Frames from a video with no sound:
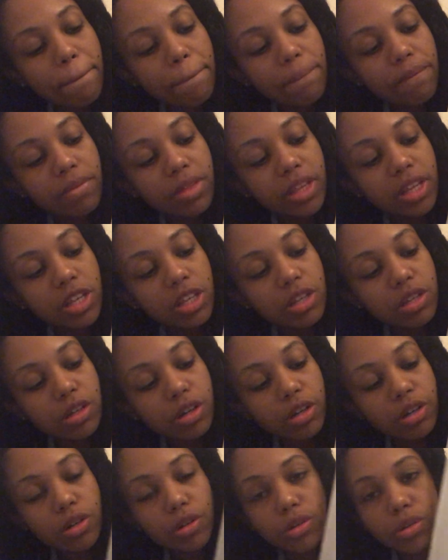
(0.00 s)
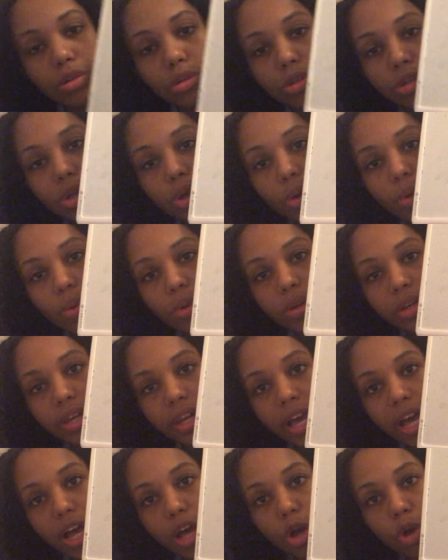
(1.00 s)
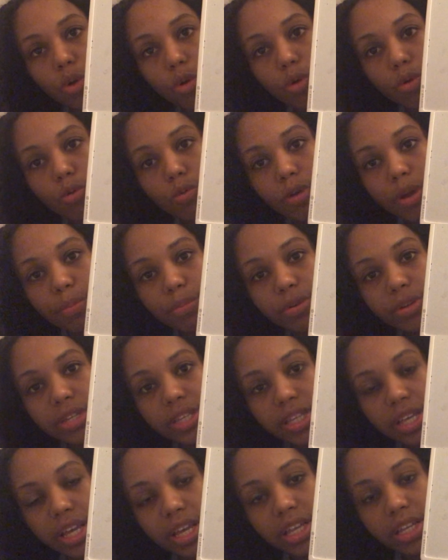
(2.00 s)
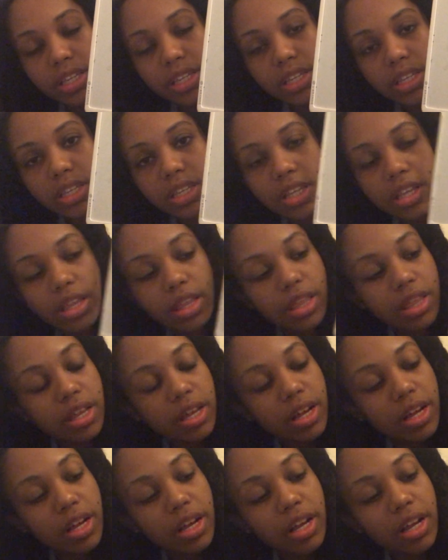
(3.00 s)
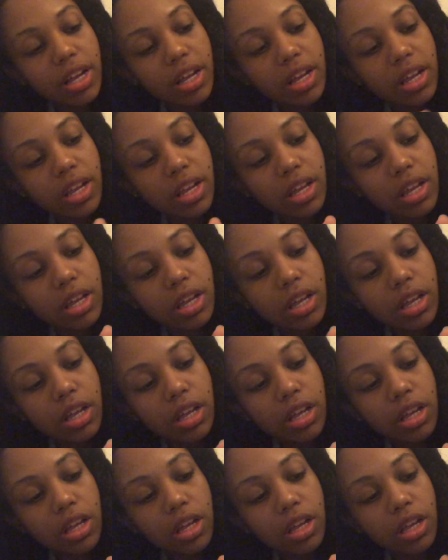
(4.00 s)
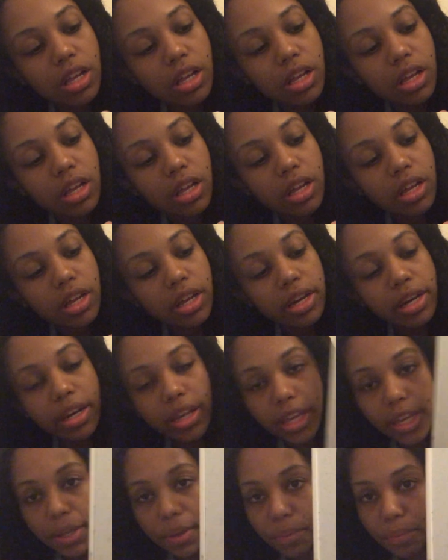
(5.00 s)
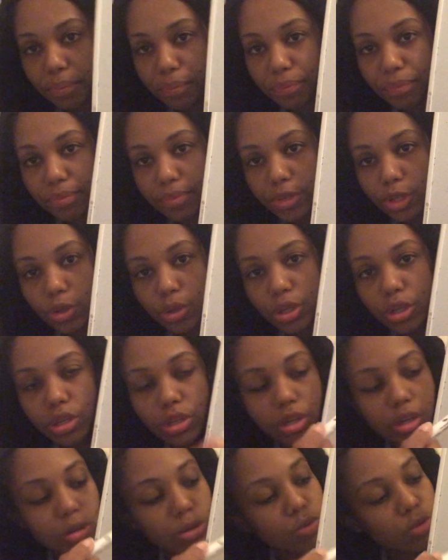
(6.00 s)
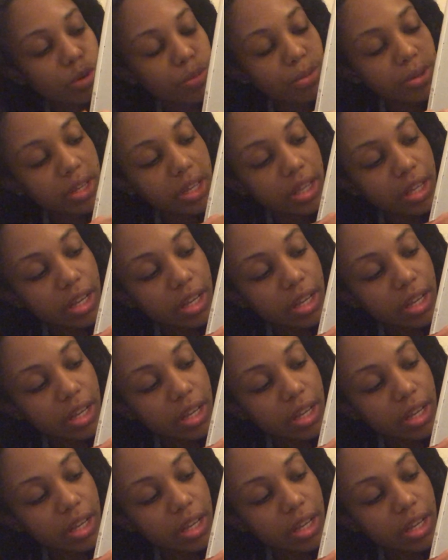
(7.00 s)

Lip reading: These circles will now represent the knee. So these circles represent the